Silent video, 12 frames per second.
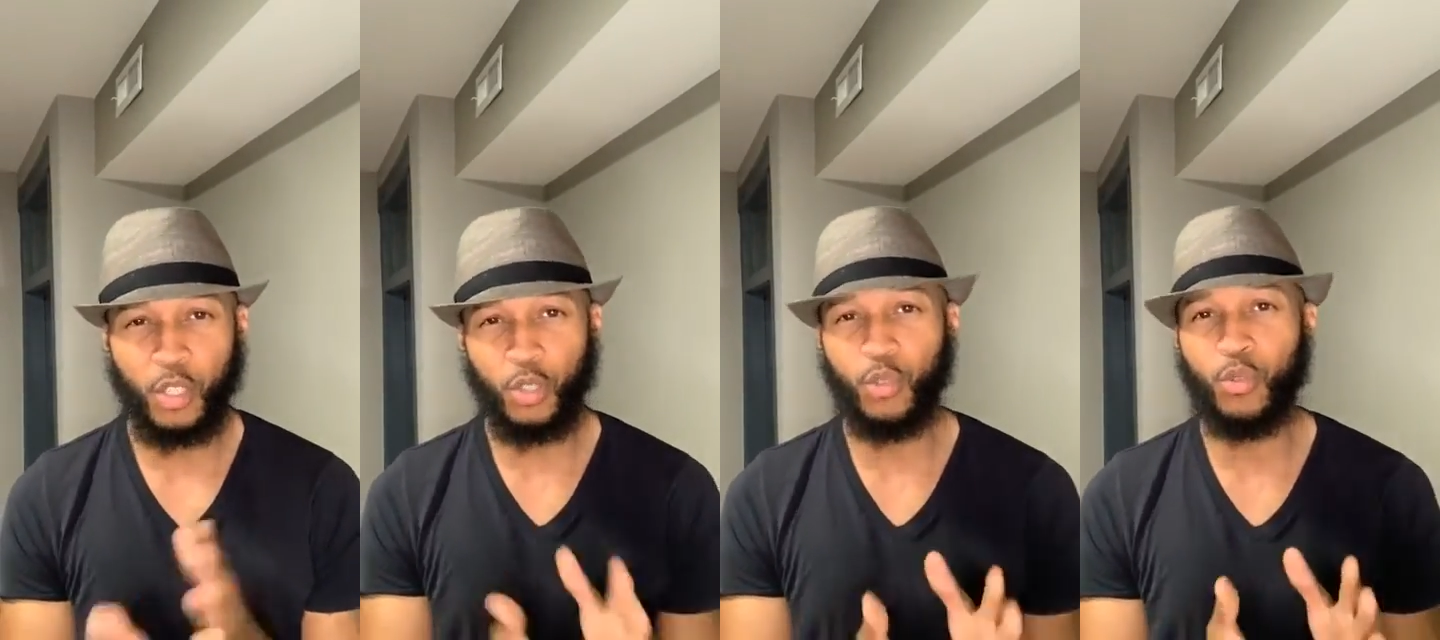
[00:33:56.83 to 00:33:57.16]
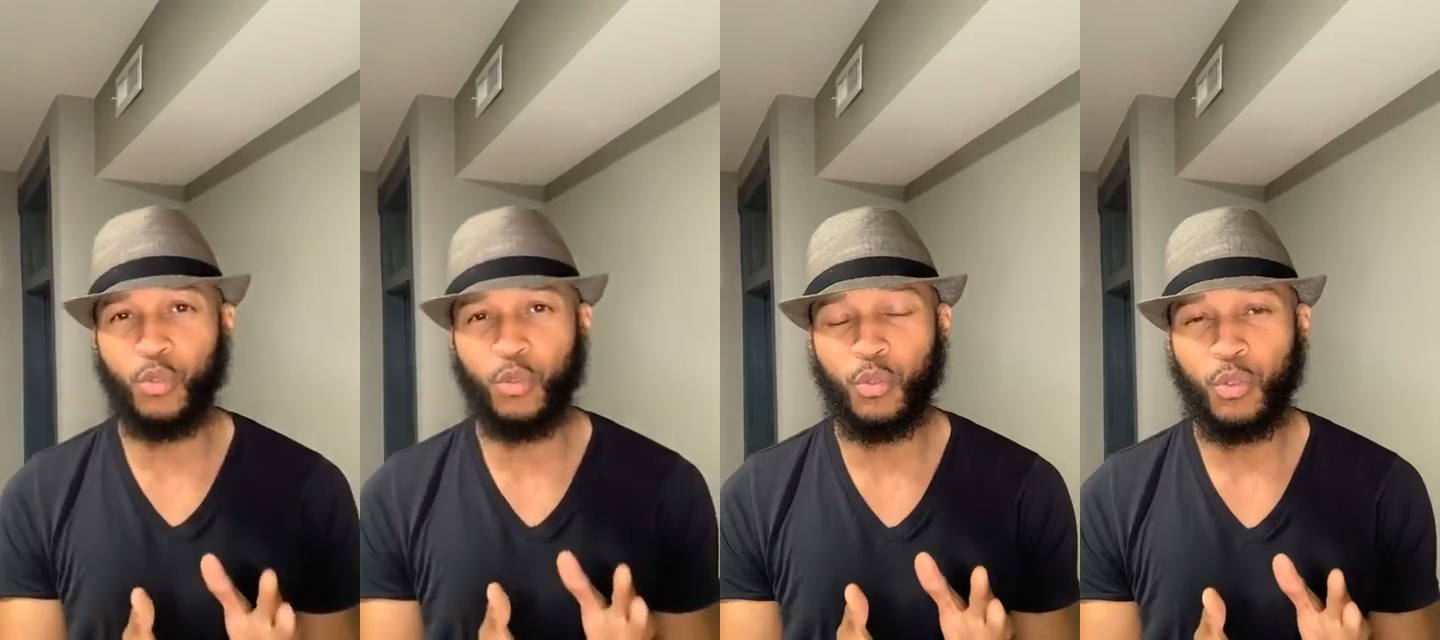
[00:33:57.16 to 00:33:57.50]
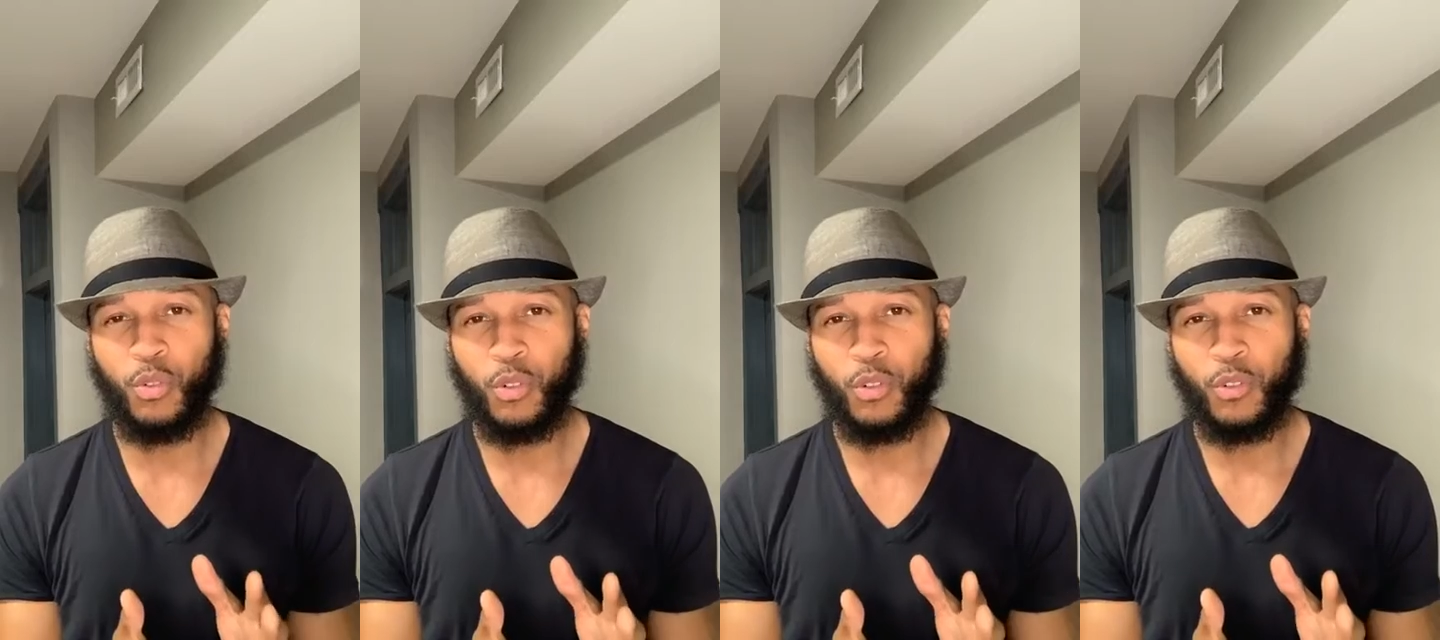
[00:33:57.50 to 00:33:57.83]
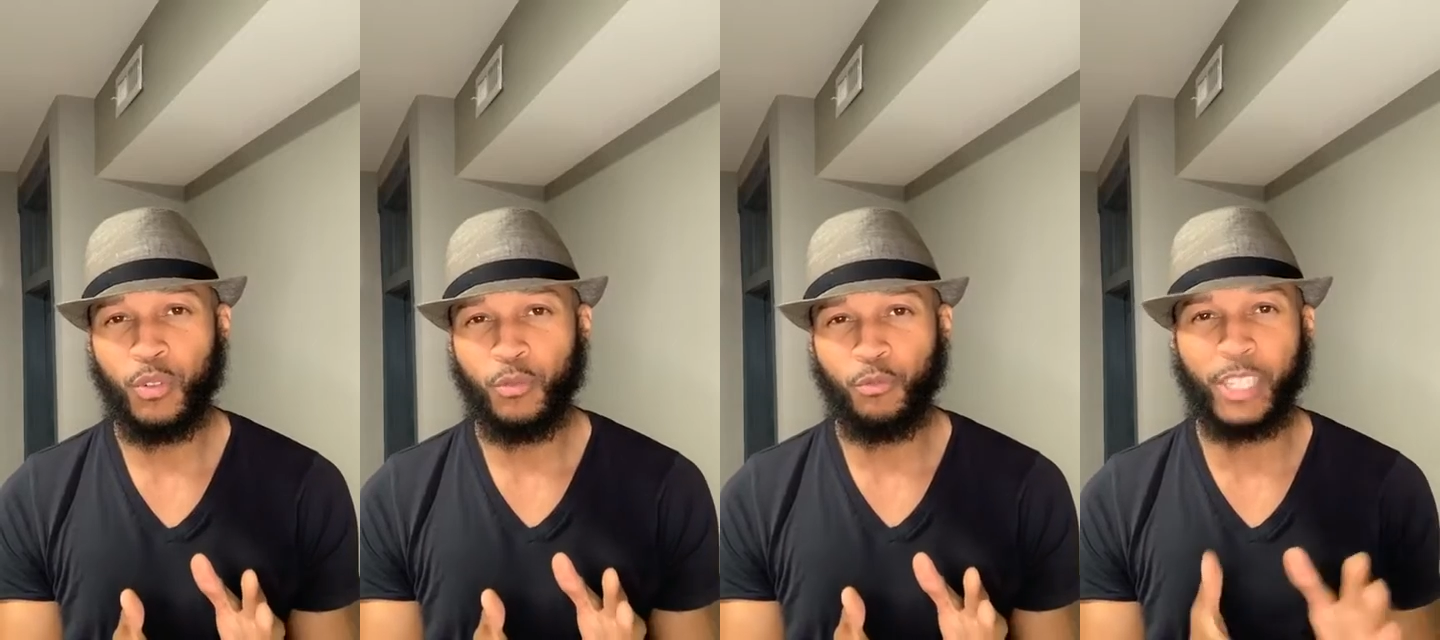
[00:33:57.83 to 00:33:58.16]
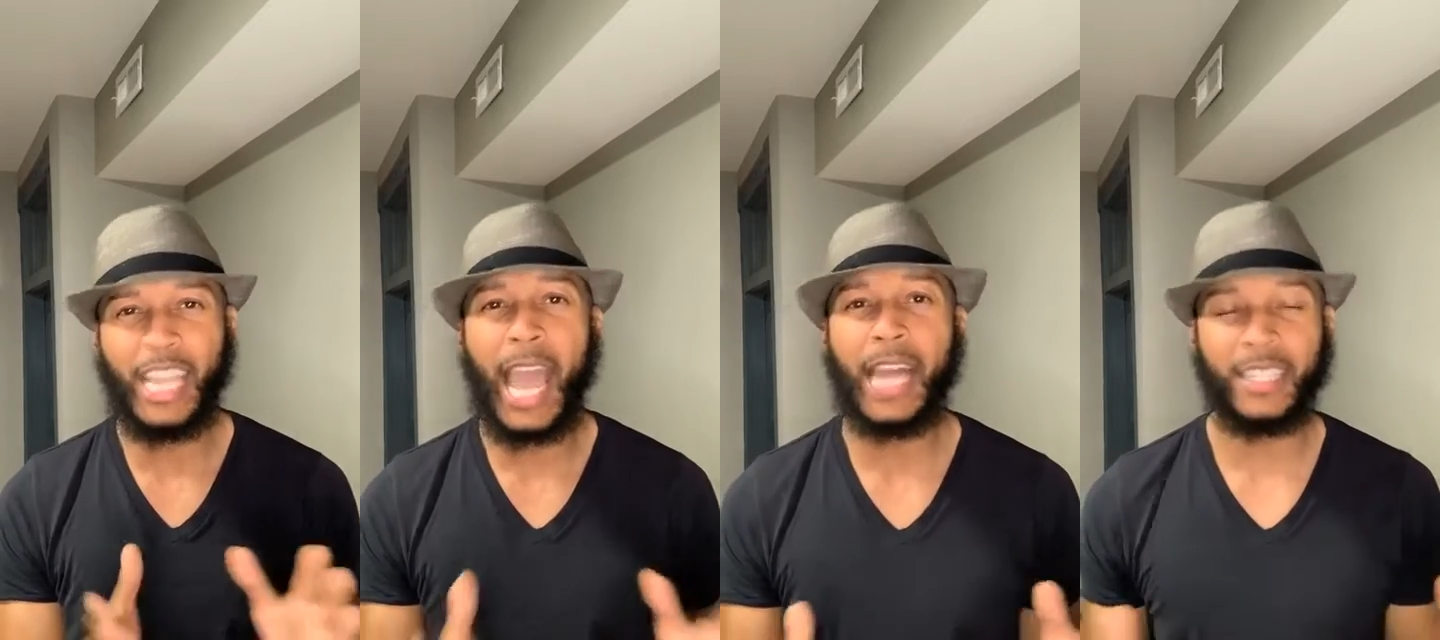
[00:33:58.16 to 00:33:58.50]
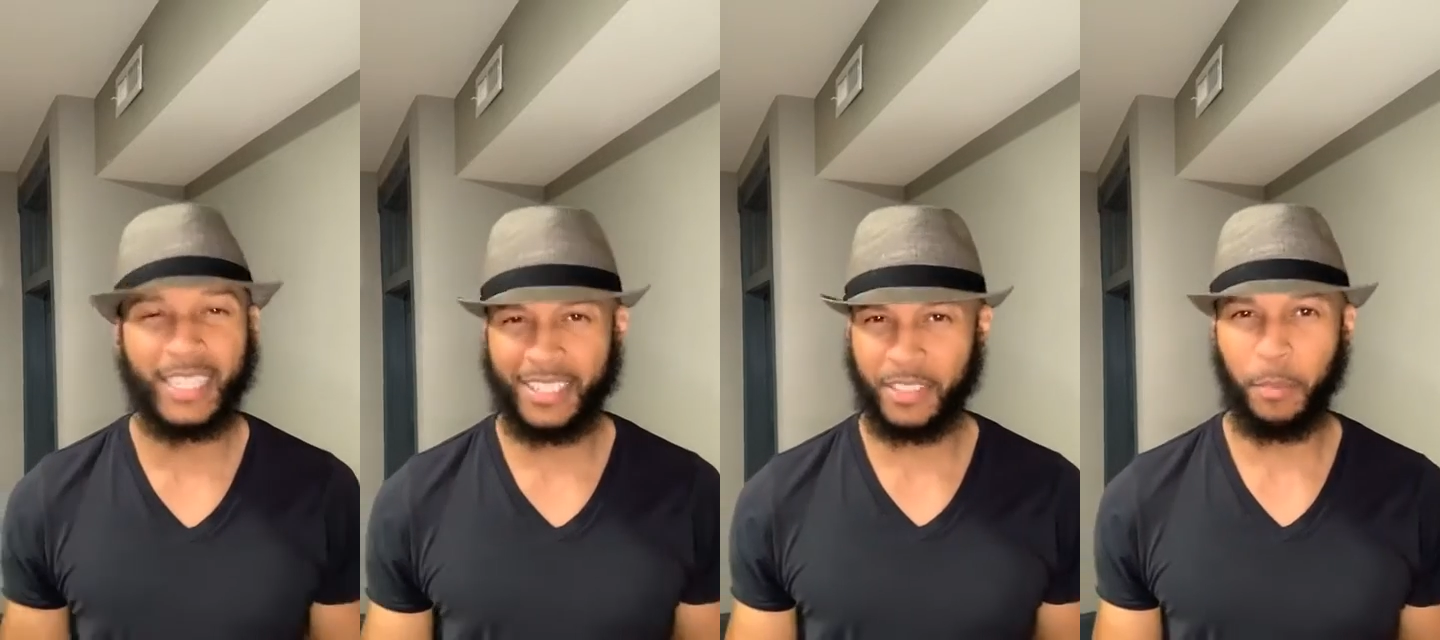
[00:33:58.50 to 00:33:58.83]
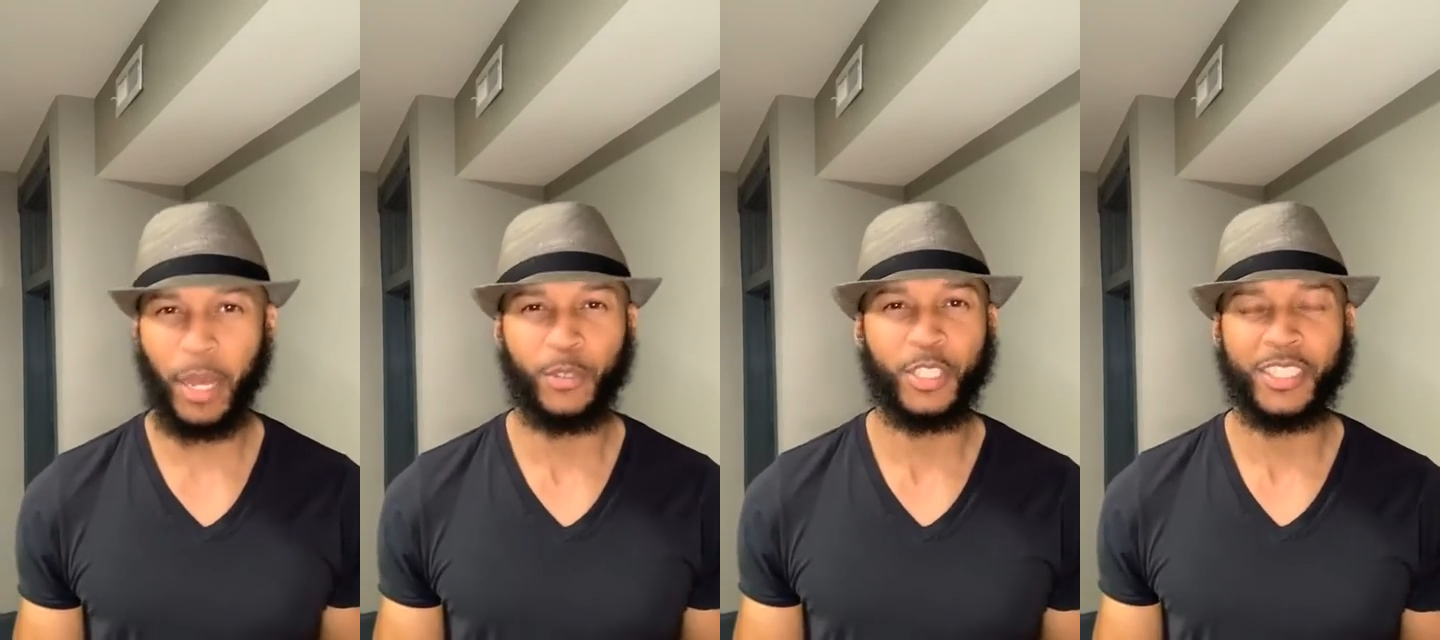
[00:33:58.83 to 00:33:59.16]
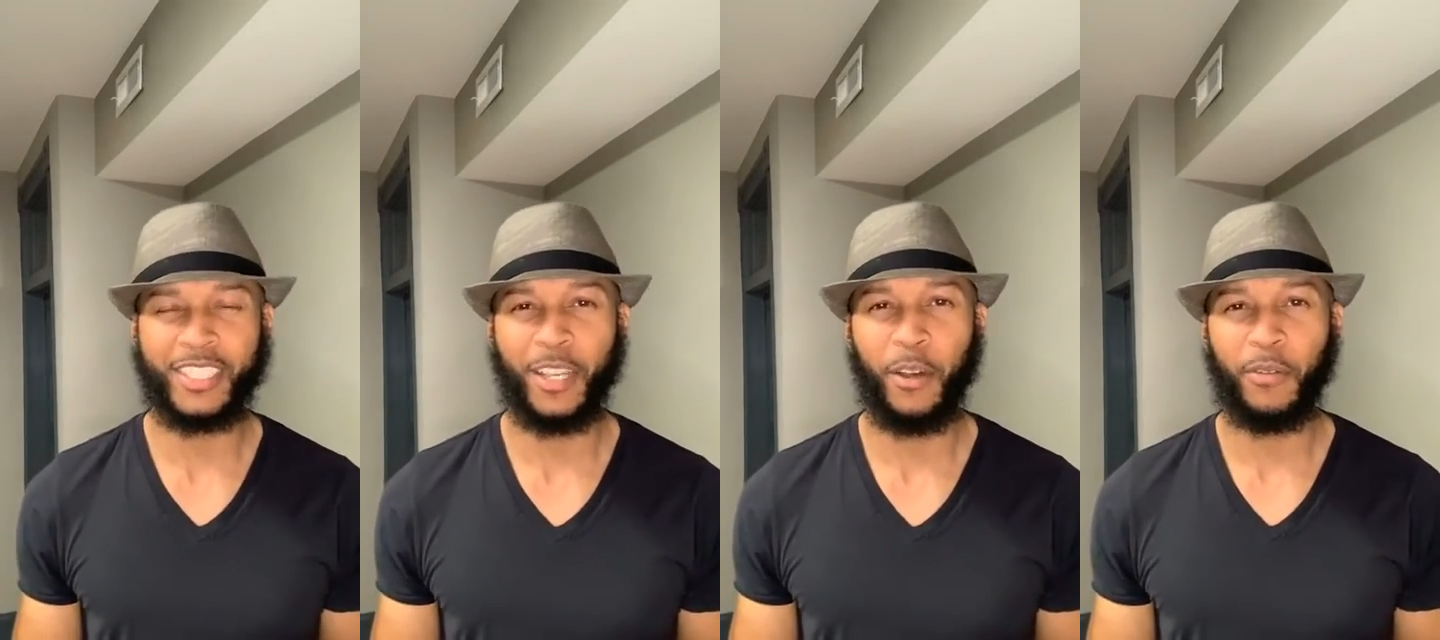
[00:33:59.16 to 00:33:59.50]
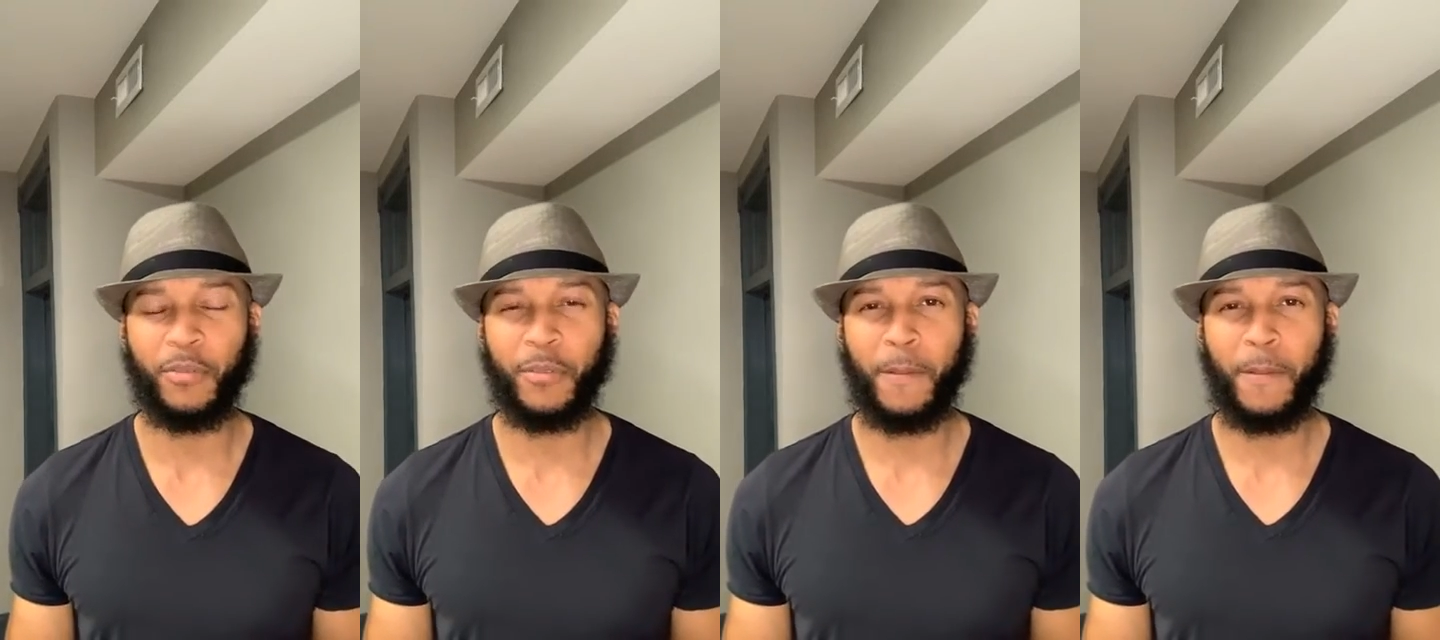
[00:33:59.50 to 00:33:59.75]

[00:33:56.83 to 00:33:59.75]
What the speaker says: to realities about yourself.